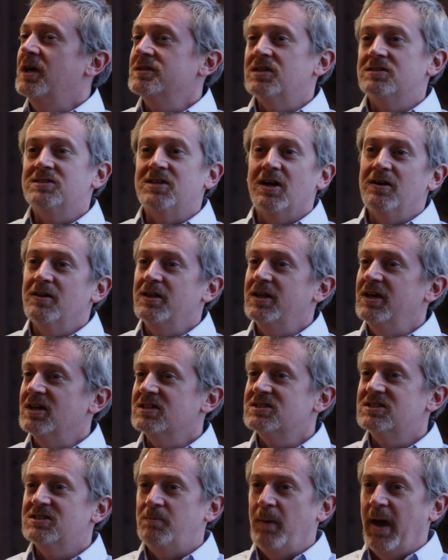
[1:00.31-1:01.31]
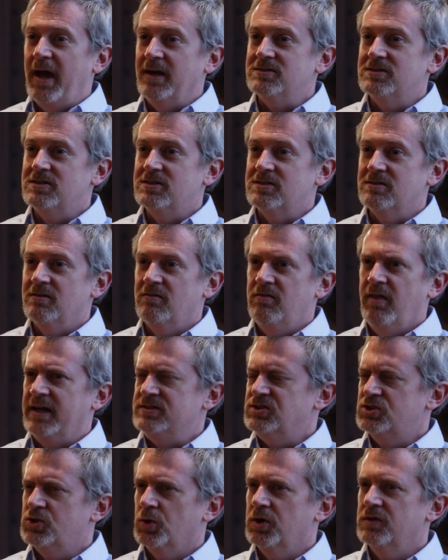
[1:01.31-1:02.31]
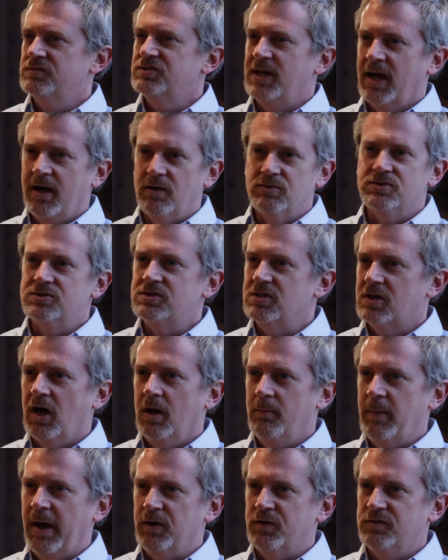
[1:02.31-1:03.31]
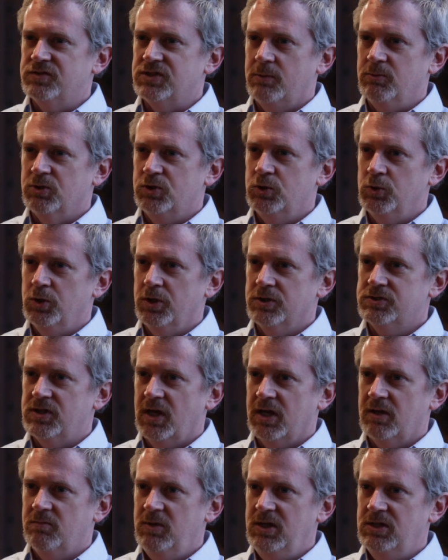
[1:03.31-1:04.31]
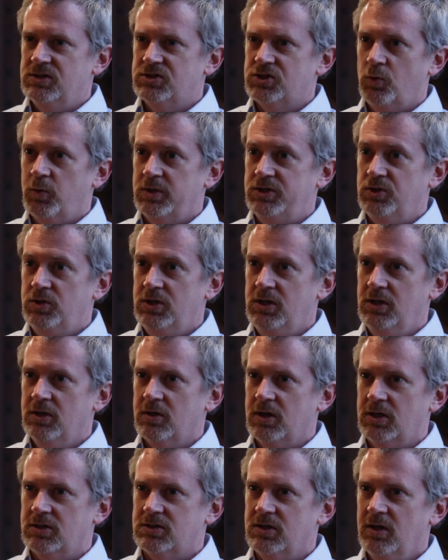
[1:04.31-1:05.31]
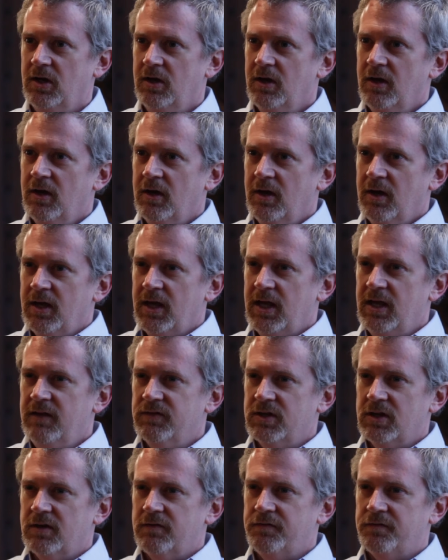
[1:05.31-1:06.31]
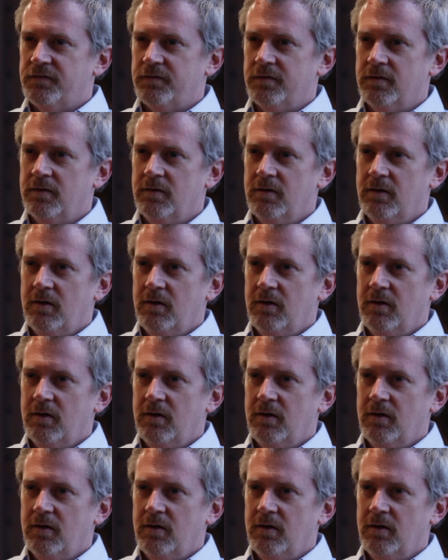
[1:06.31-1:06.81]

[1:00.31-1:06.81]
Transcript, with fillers: necessarily expect that sort of sound to come out of someone who looks like me. So when you hear it, even if